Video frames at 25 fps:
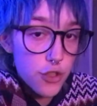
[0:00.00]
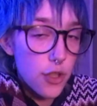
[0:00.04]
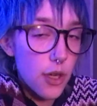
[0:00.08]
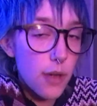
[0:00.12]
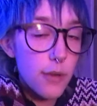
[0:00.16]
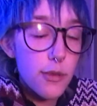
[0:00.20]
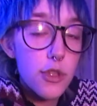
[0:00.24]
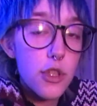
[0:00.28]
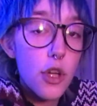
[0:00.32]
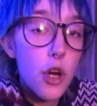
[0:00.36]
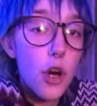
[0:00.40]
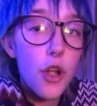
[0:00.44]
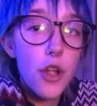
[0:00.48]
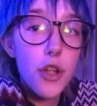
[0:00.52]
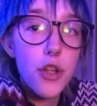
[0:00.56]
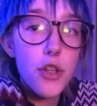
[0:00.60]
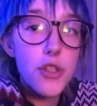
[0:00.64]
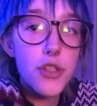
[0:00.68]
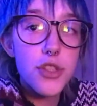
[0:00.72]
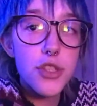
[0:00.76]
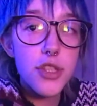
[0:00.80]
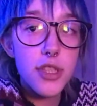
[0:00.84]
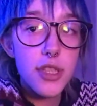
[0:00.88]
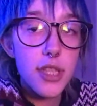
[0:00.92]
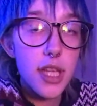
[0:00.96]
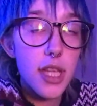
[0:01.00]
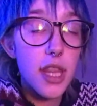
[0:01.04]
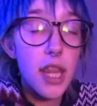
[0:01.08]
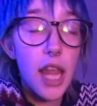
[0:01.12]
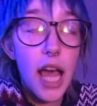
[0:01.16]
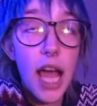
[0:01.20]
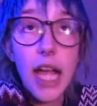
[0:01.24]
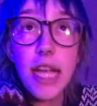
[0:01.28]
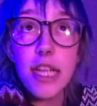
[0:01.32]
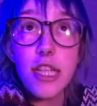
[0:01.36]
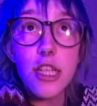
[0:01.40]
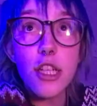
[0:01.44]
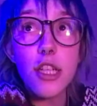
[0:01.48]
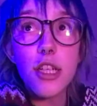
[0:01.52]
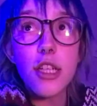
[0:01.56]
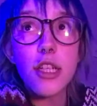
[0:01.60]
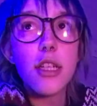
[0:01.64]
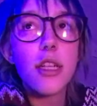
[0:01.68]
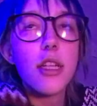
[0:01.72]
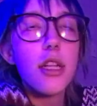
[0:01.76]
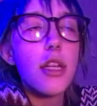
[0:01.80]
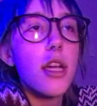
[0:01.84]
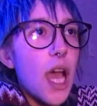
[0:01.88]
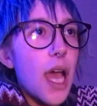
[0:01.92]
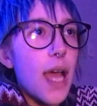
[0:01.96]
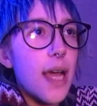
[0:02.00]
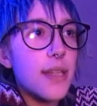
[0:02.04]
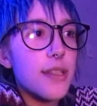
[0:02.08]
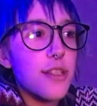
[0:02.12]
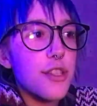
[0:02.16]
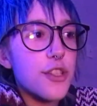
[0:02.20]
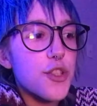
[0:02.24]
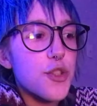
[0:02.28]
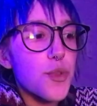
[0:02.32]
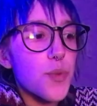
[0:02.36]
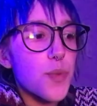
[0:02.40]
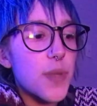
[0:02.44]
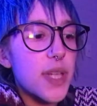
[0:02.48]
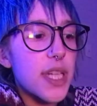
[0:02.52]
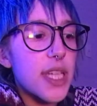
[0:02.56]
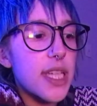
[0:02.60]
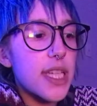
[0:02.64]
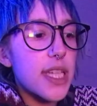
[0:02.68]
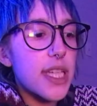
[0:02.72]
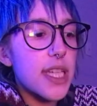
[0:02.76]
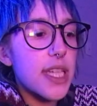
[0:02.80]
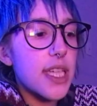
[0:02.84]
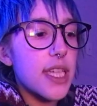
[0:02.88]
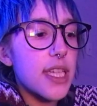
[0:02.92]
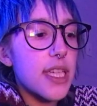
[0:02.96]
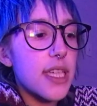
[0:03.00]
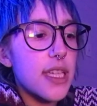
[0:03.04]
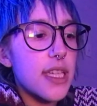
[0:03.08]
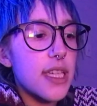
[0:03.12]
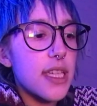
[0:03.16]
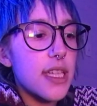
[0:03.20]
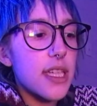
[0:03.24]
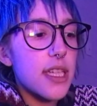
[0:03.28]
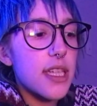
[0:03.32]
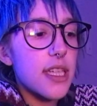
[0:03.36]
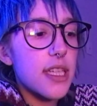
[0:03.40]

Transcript: or I was called a liar. And just really